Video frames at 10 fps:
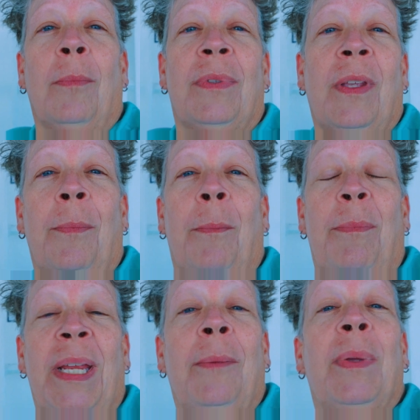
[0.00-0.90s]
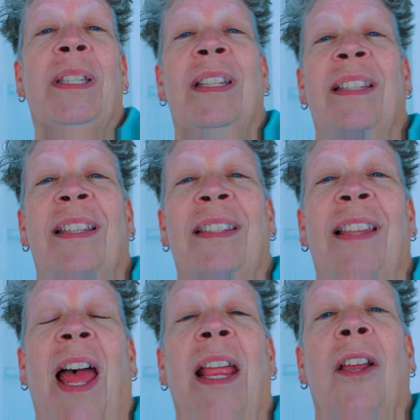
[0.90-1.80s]
some big businesses
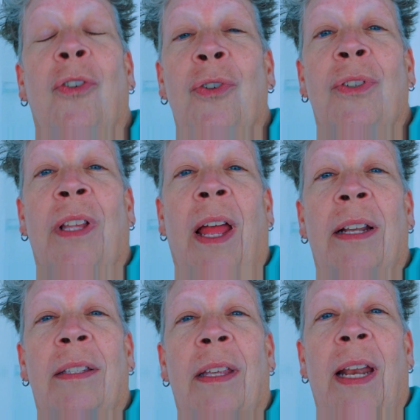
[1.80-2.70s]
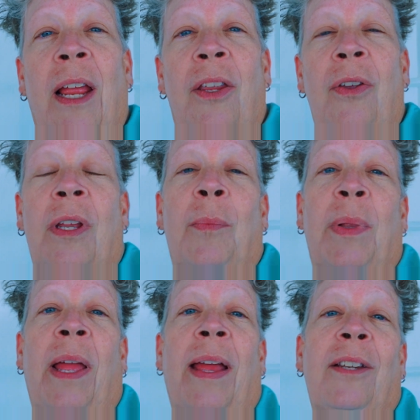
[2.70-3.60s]
like cruise lines and how you can
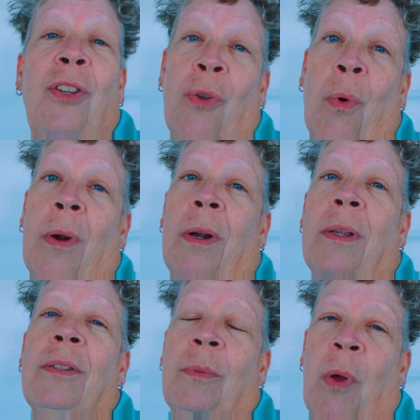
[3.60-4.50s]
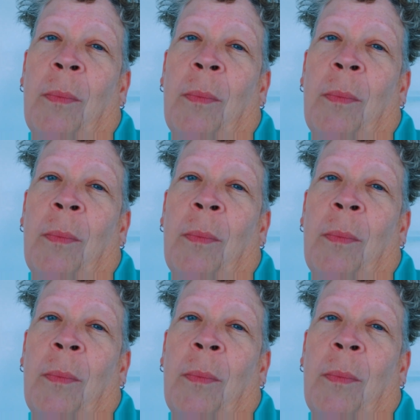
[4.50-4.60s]
apply that to your small